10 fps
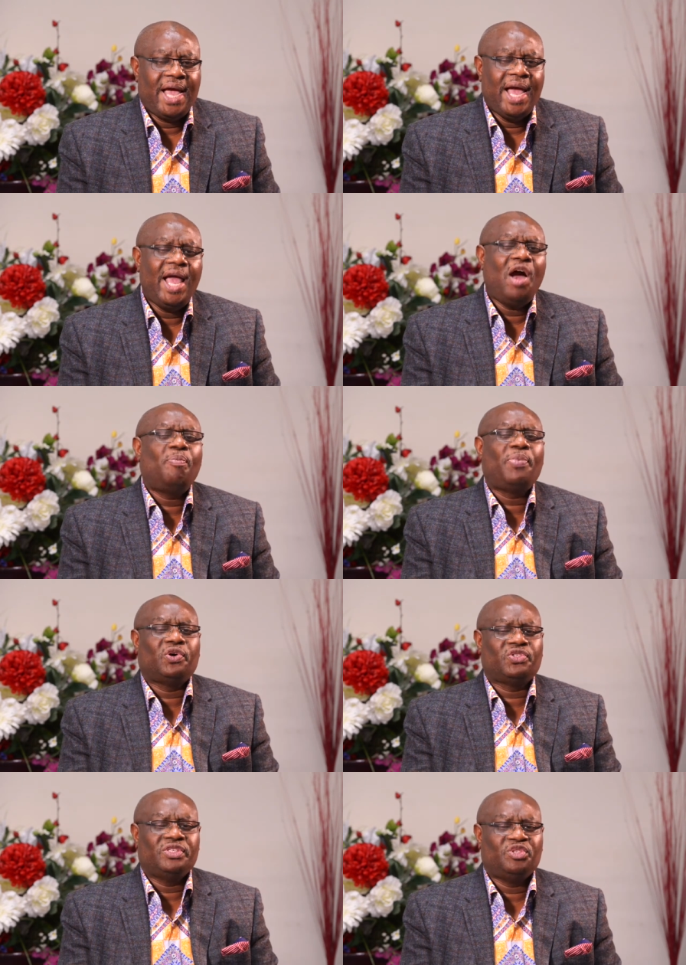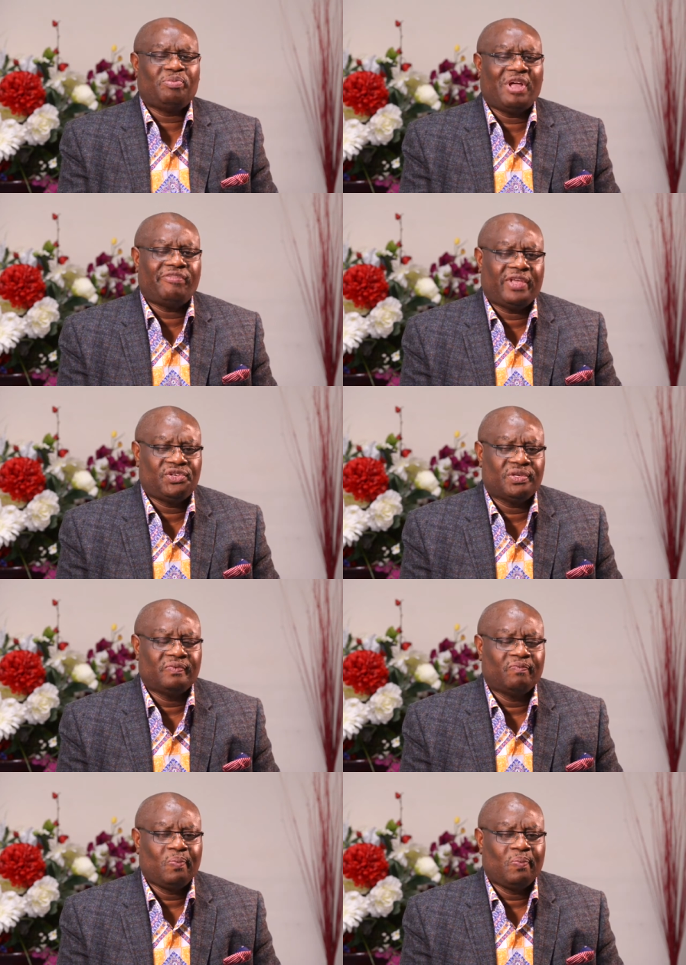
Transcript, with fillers: help us into perfection.